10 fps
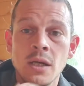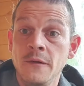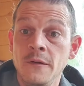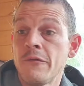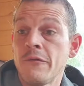You,
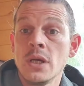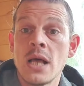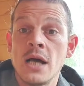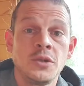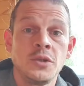you
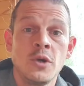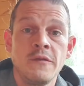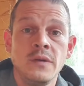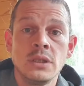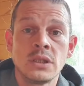freelance, you work for
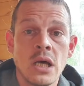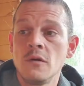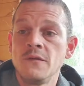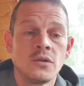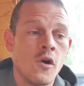yourself,
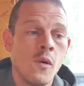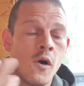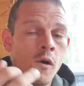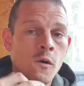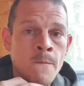you just go
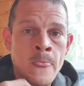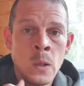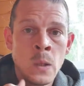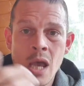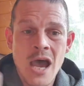home
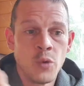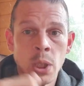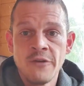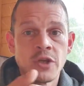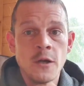Everyone
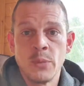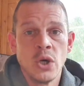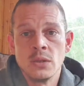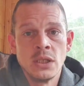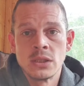left in the
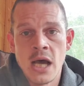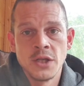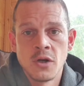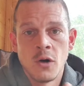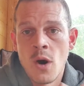building's like,
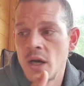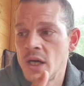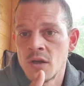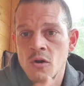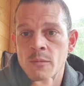do you know what?
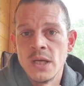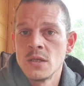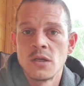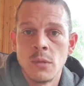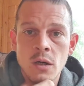He's not coming in
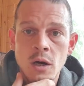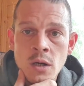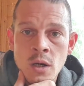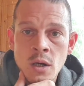tomorrow.